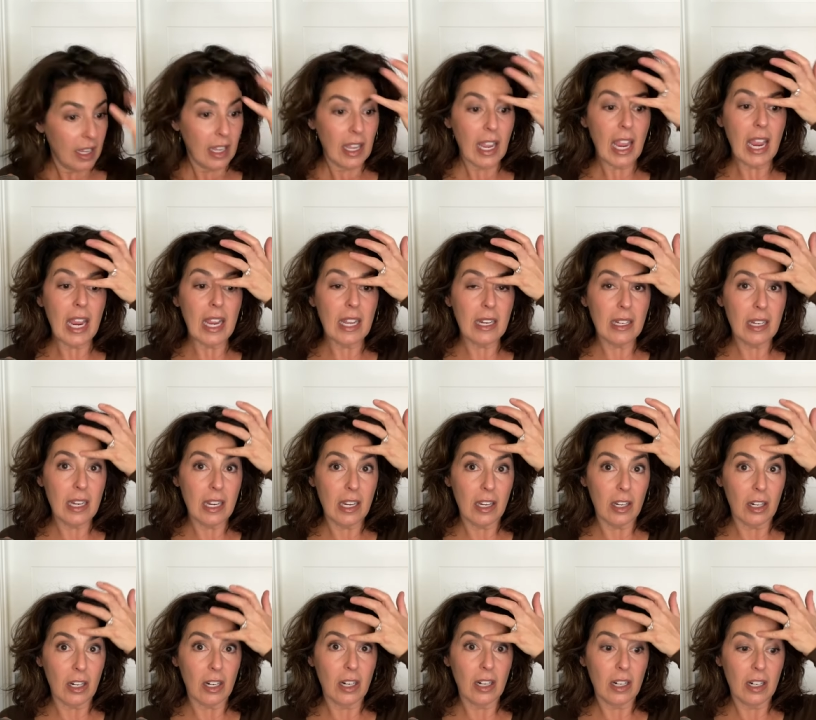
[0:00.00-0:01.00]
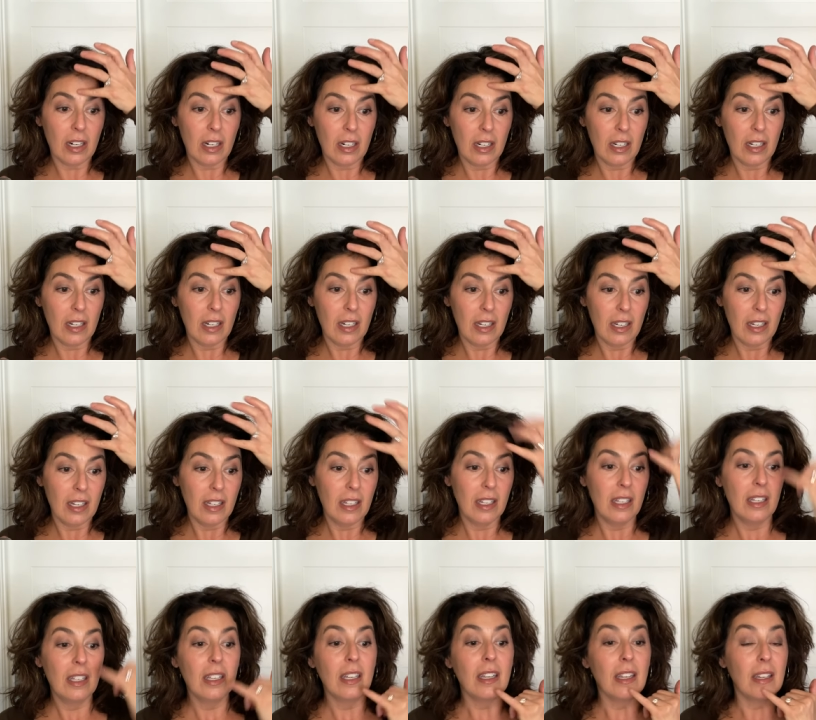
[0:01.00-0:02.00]
and here
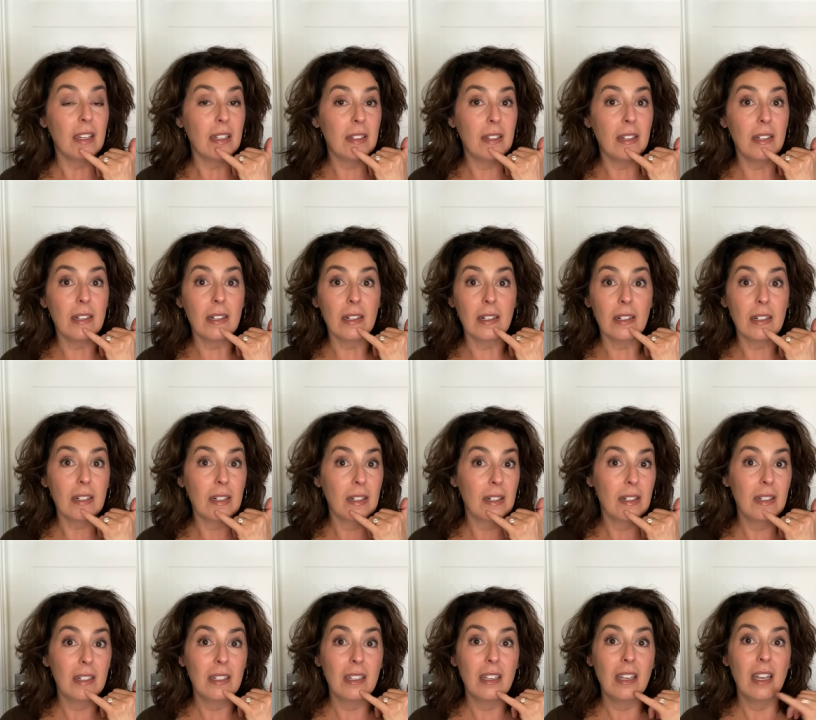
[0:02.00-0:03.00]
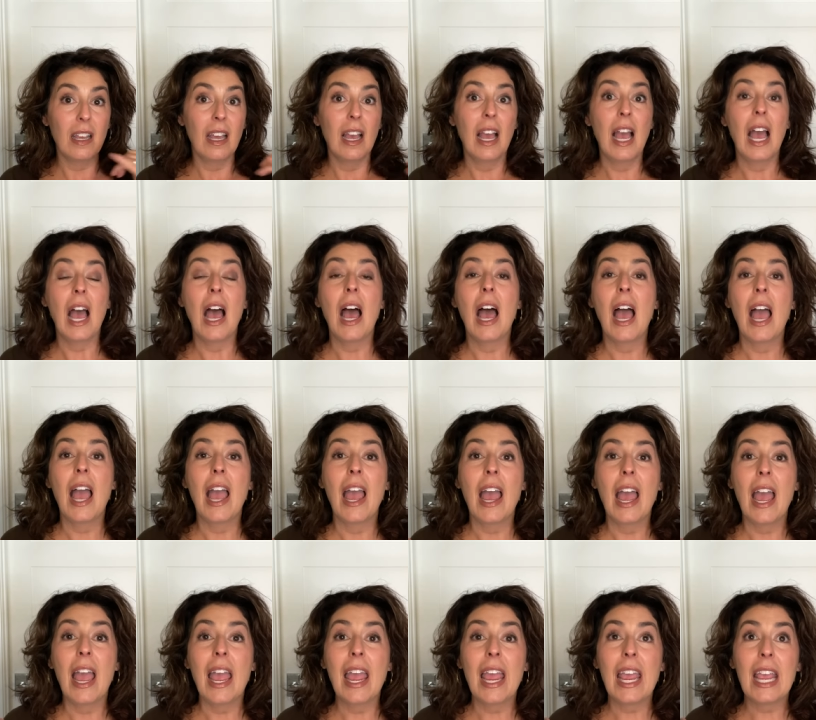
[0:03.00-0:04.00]
and here.
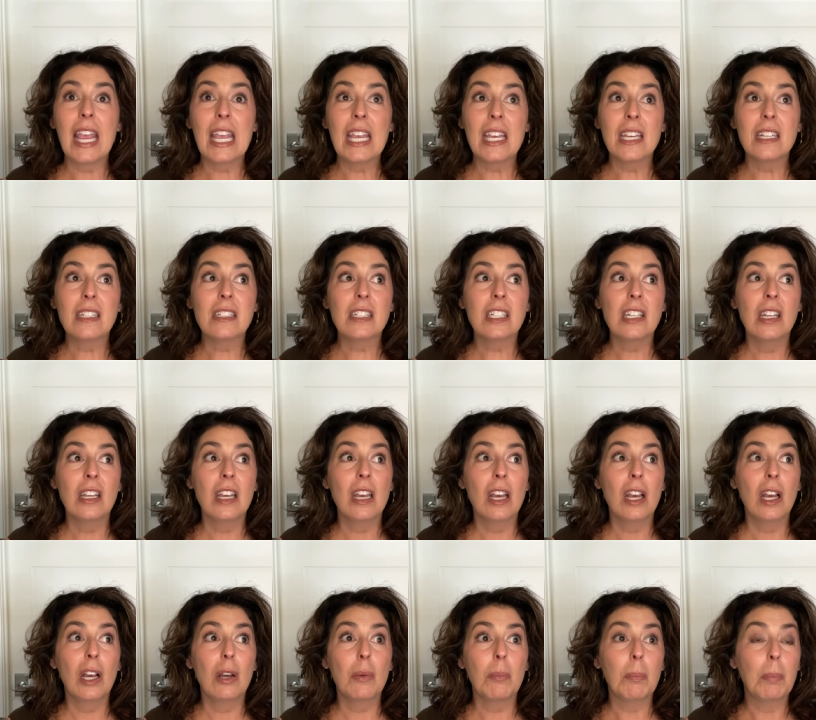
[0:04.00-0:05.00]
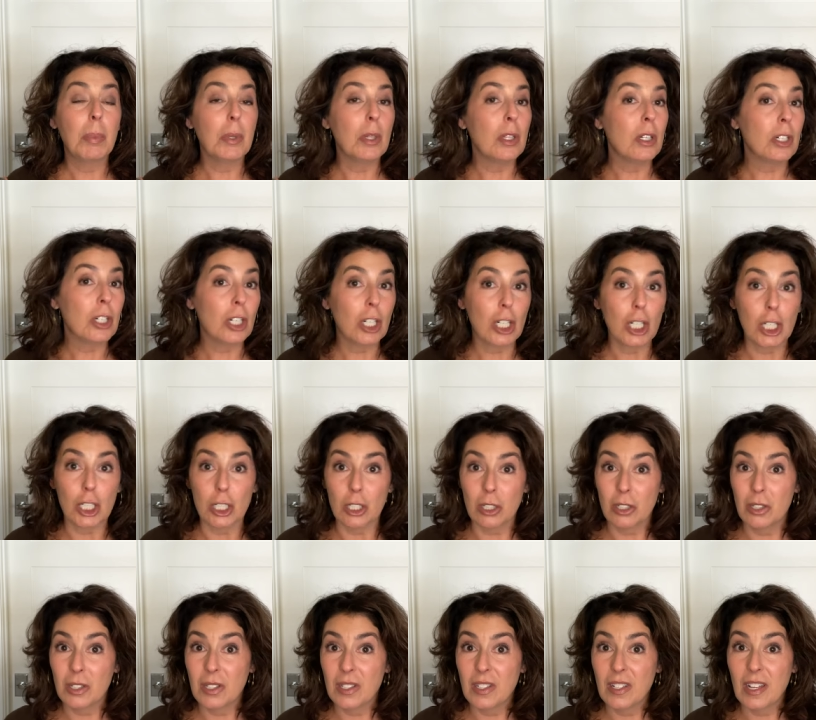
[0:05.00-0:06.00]
It
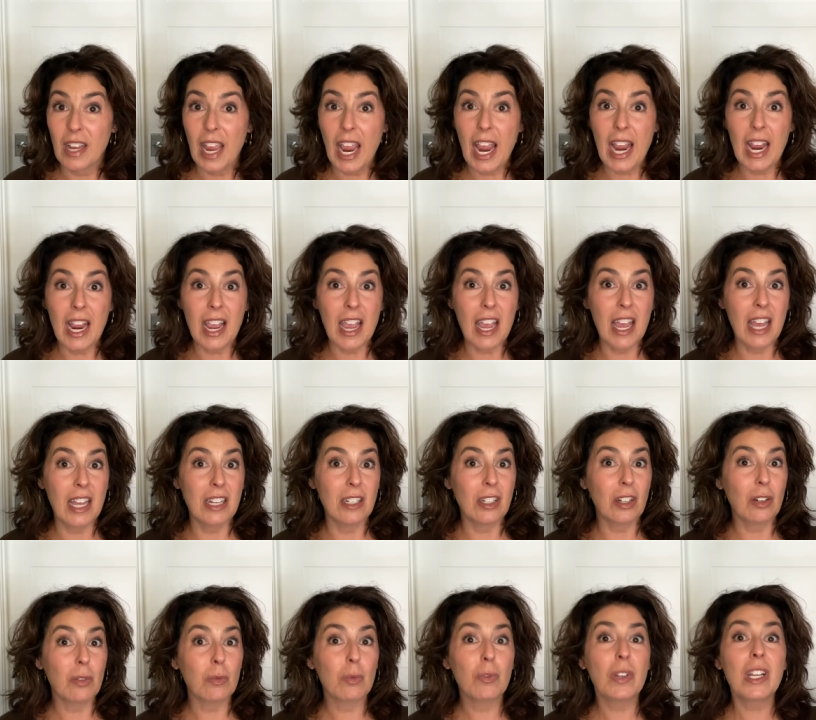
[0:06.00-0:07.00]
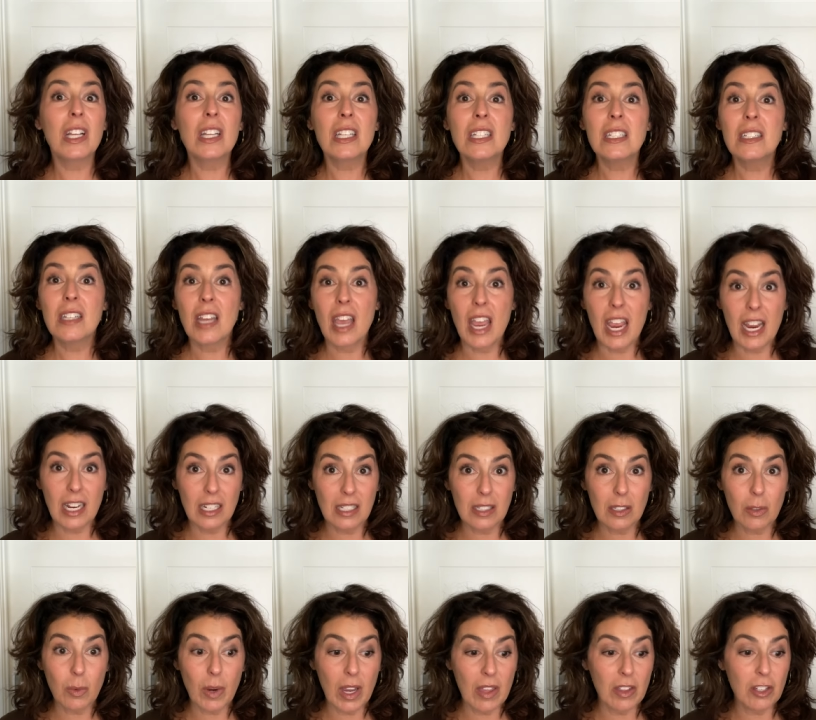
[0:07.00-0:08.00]
blurs and really takes
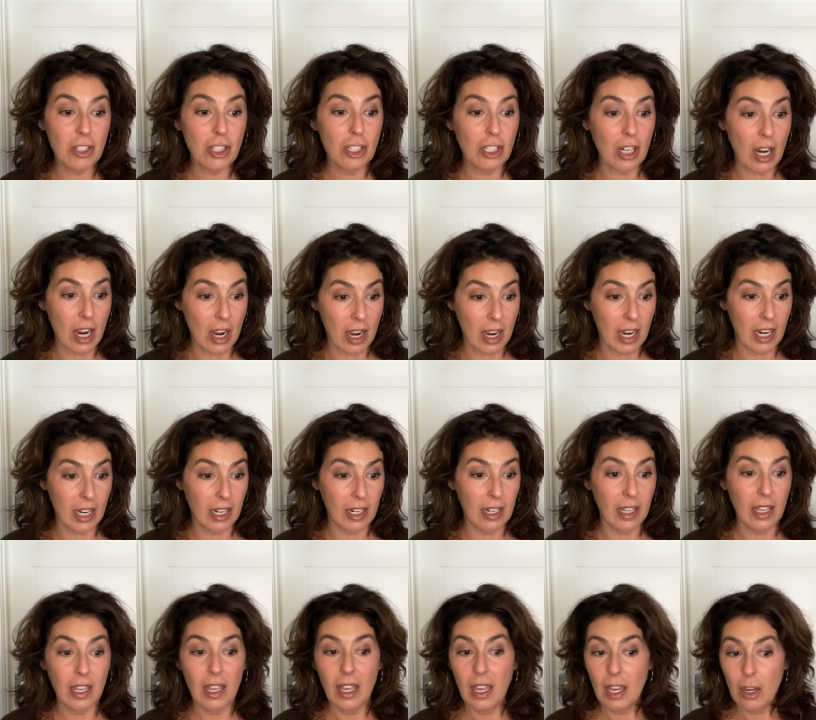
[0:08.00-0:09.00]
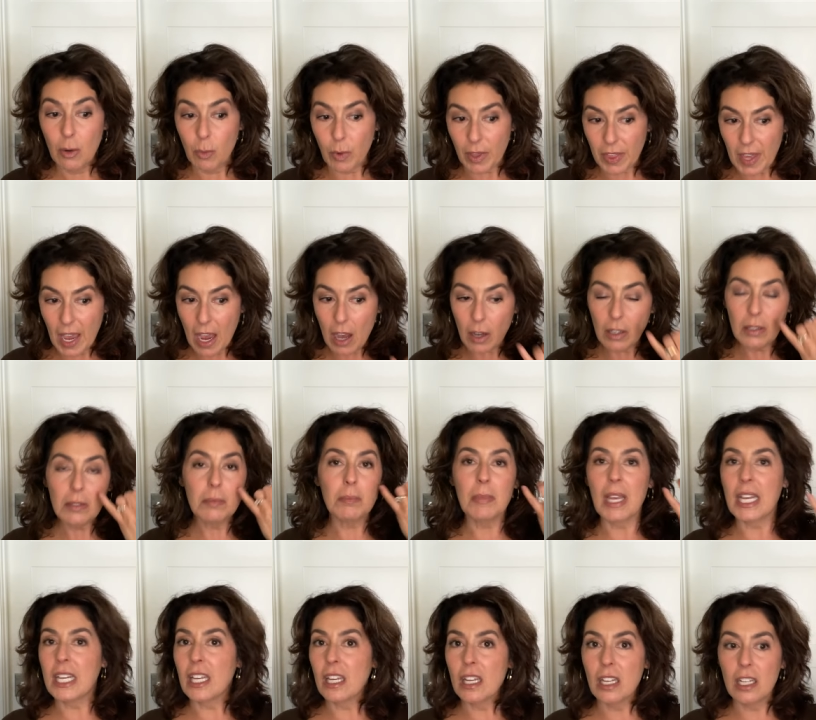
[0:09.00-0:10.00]
away the shine without
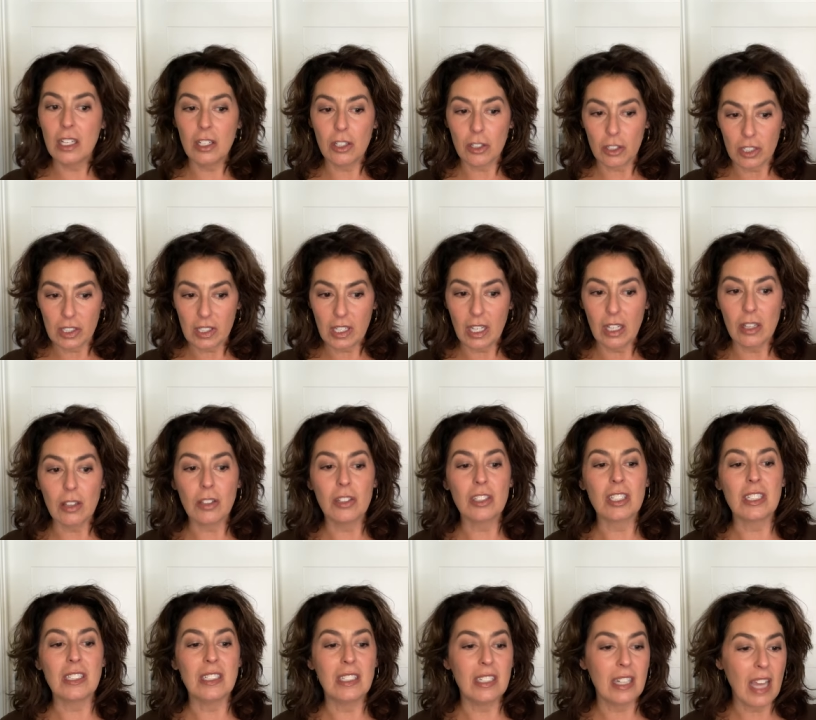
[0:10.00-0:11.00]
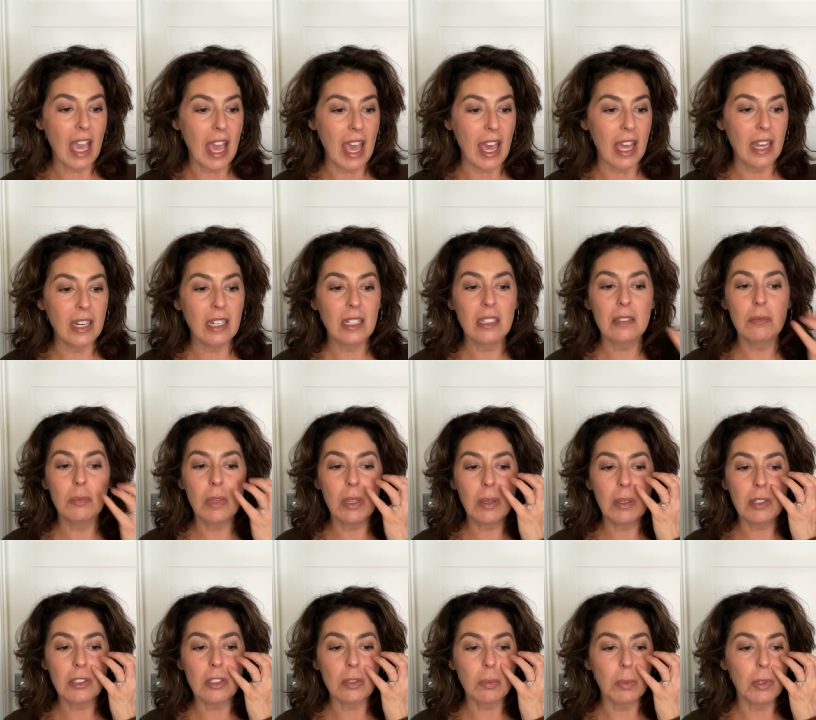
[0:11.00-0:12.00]
making your skin look dead. I think
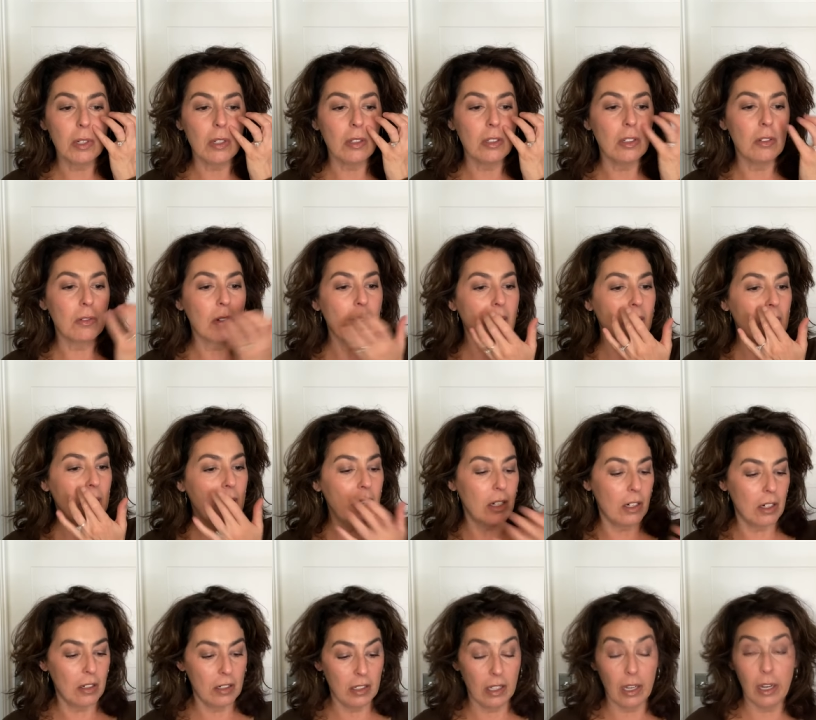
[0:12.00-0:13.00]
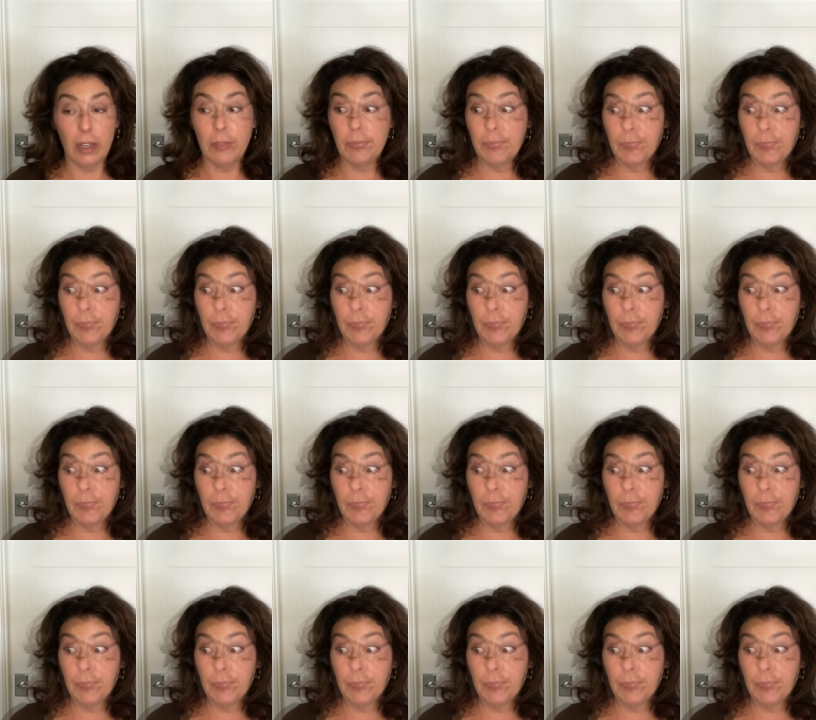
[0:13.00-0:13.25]
I should put a little right here. Yeah.